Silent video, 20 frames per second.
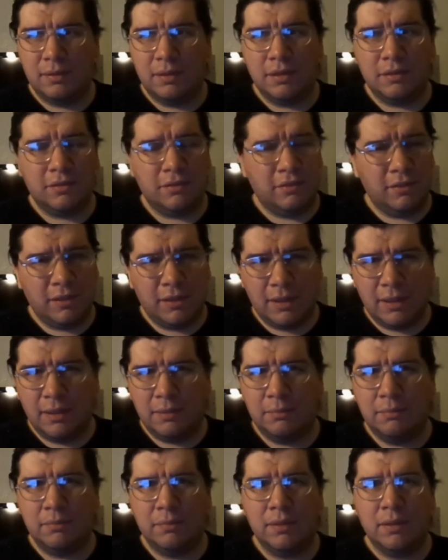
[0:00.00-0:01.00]
Next
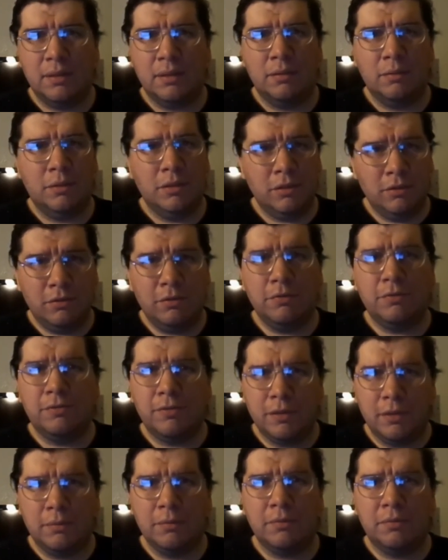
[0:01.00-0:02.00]
time, when you do
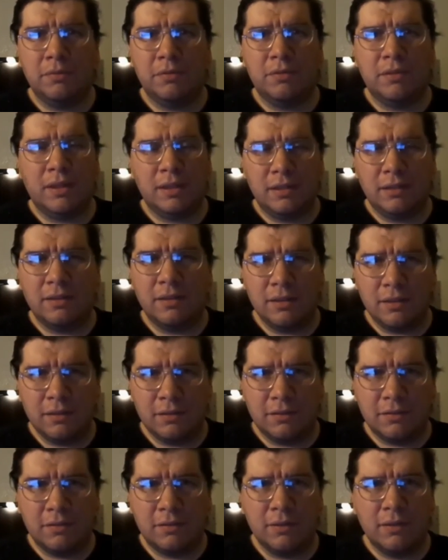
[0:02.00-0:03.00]
films like
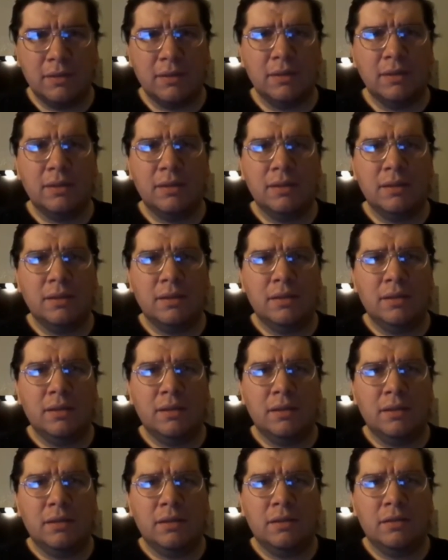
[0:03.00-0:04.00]
this,
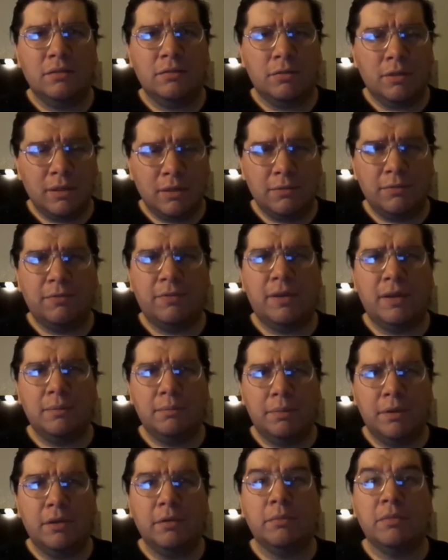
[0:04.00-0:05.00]
try to
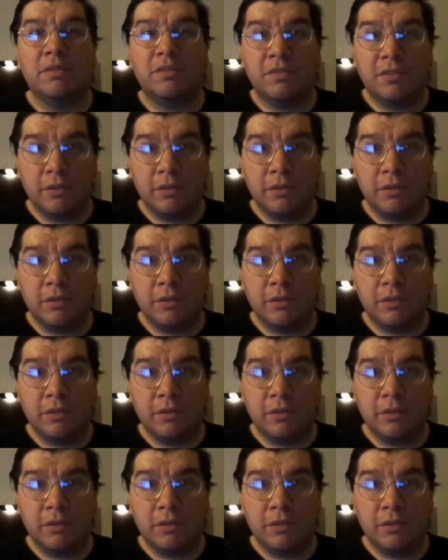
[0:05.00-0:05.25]
find better